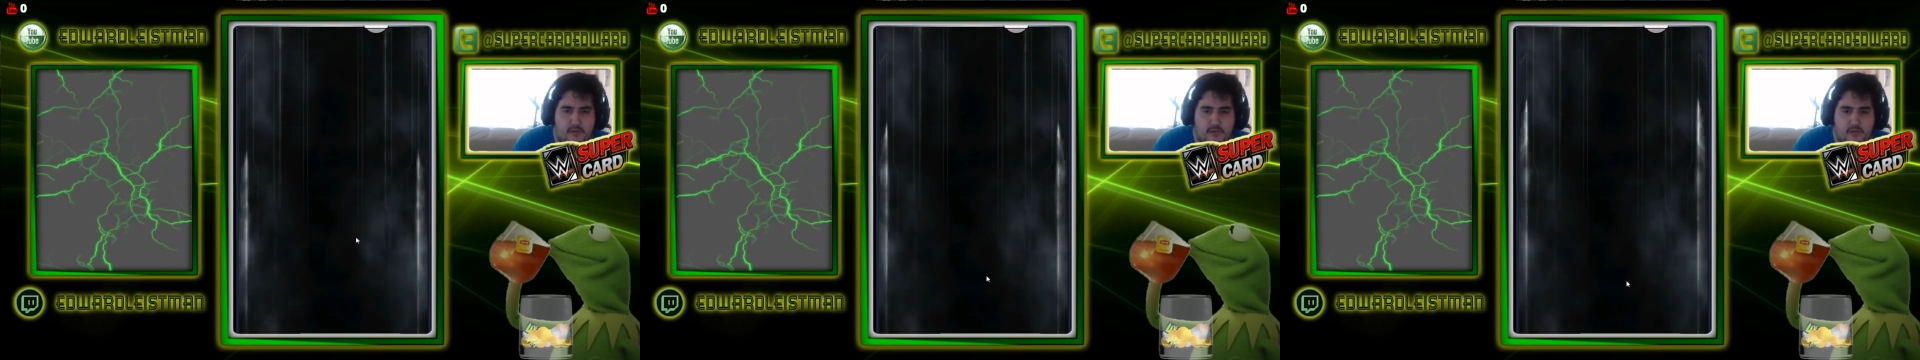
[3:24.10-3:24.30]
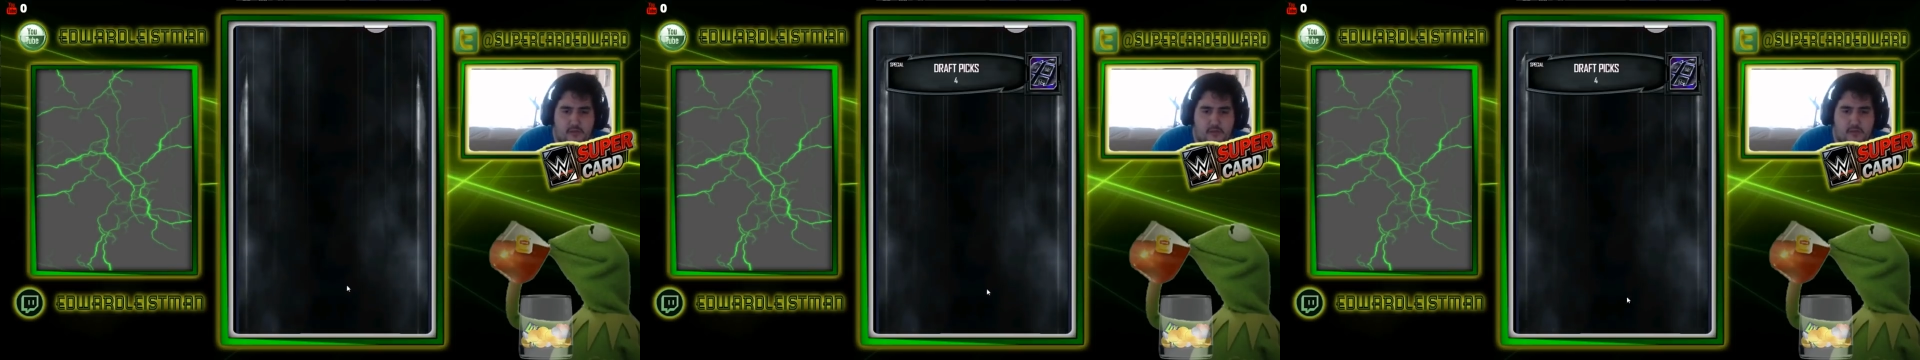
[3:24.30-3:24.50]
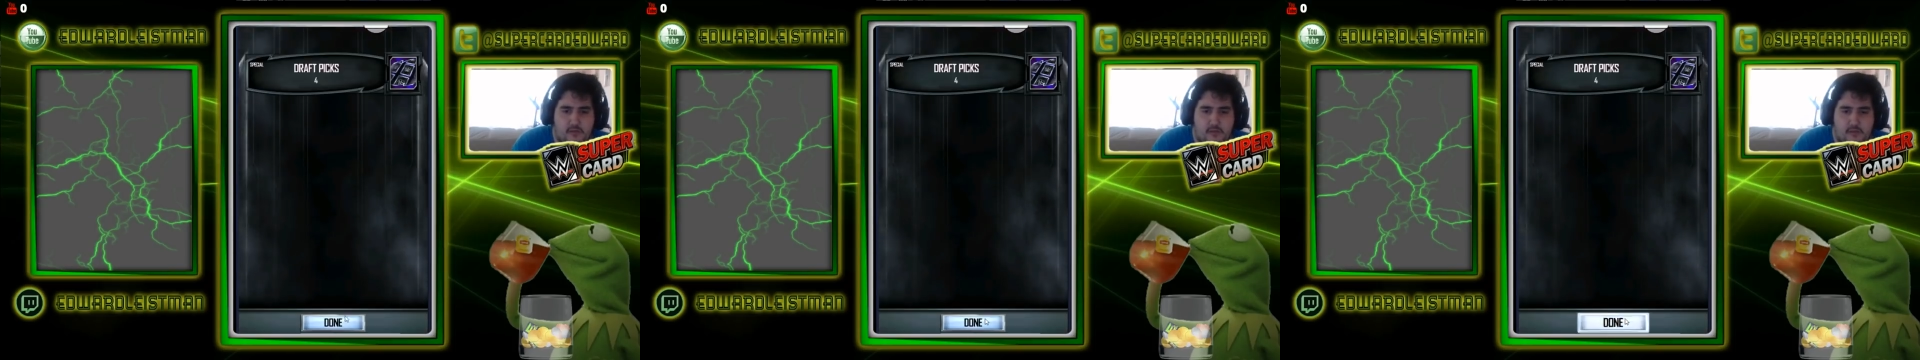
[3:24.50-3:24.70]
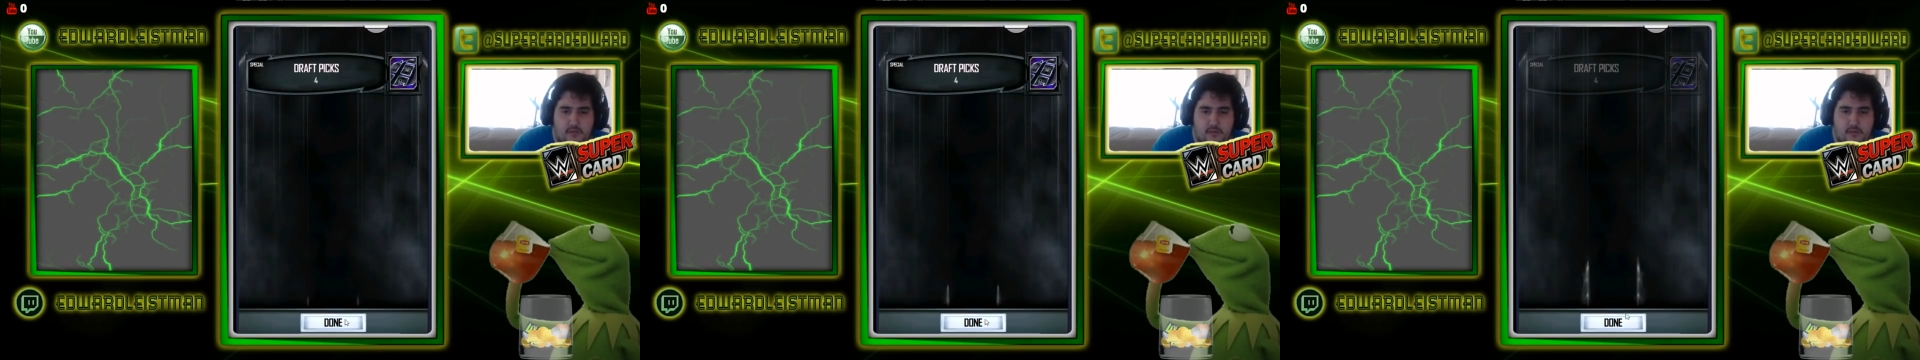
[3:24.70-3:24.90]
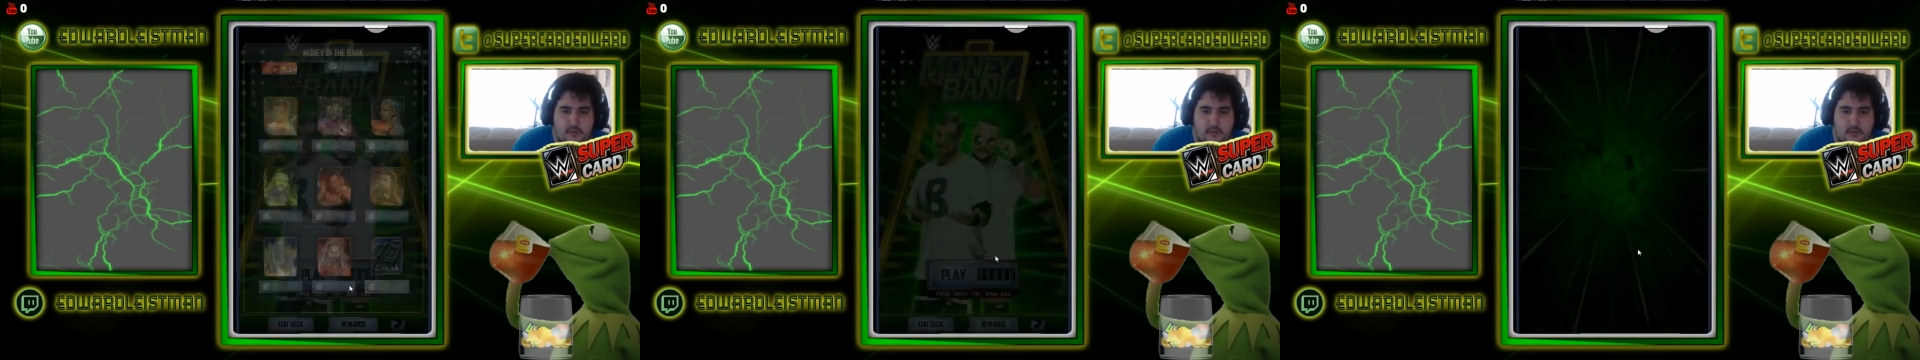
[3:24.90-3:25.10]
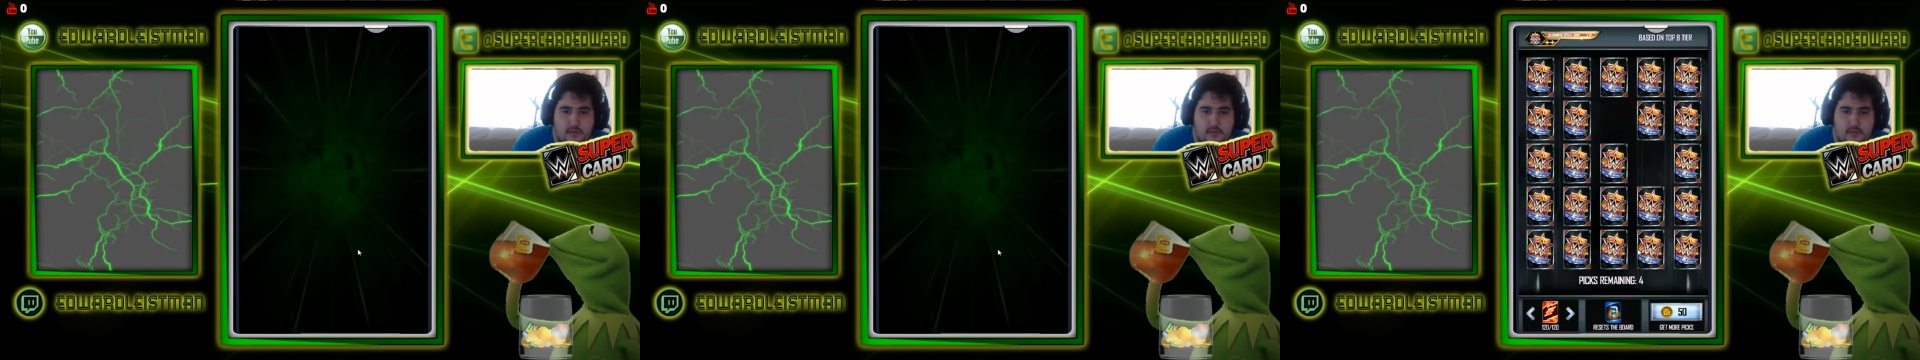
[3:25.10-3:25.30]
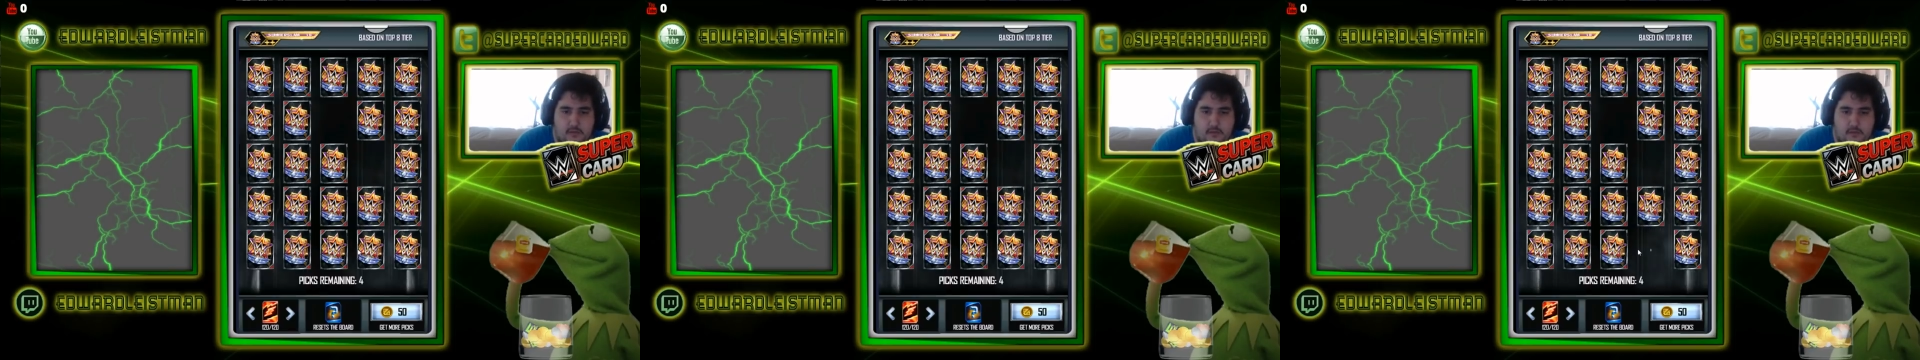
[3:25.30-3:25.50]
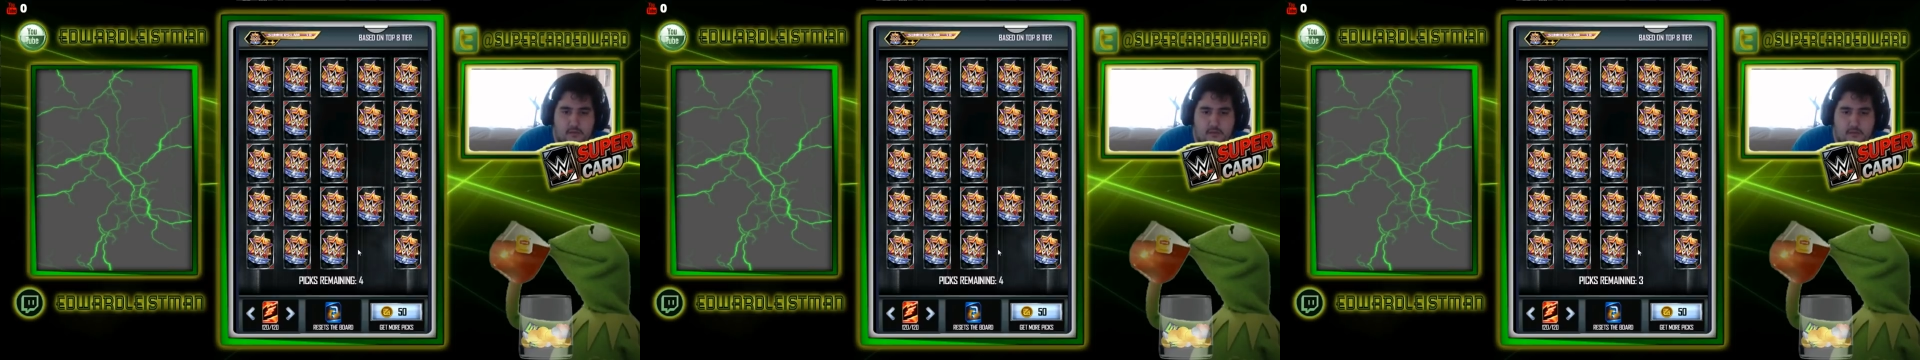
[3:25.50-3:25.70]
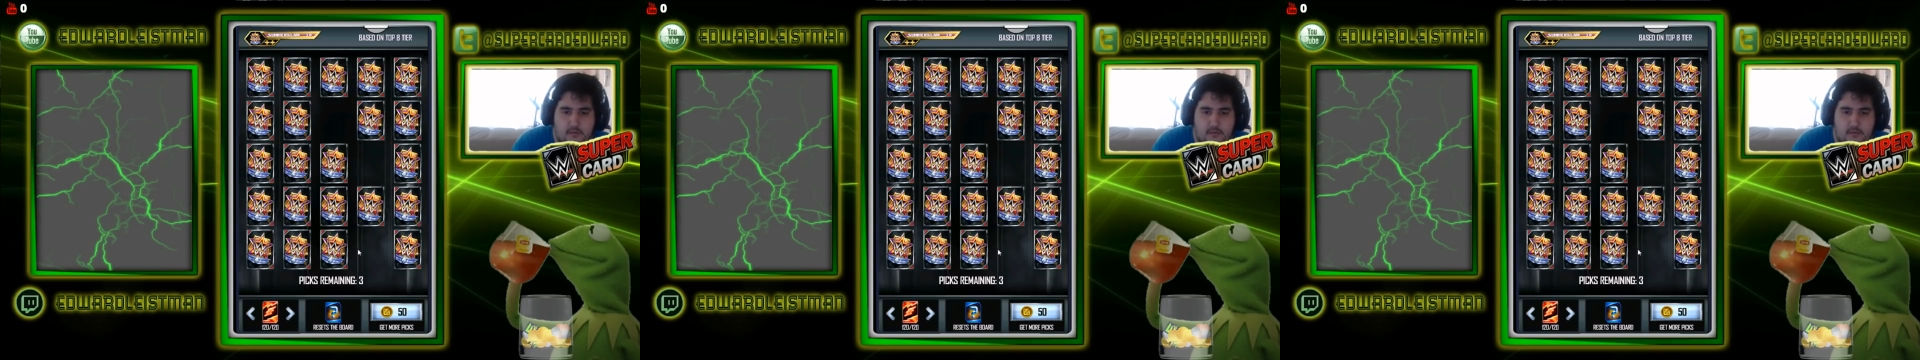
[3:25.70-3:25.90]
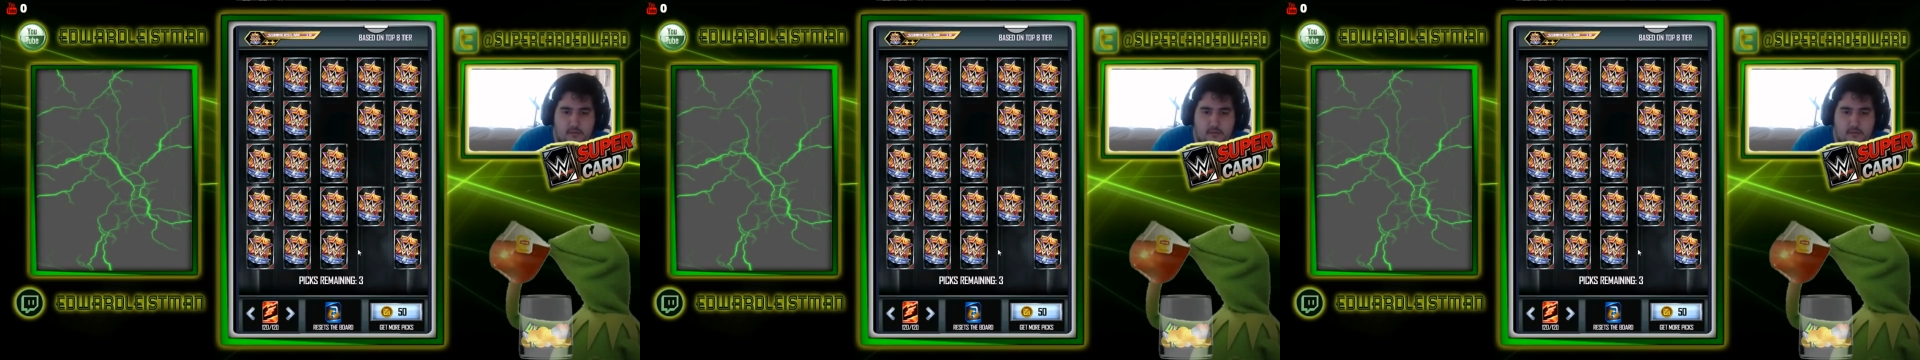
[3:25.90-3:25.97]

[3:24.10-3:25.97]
No one is speaking in this clip.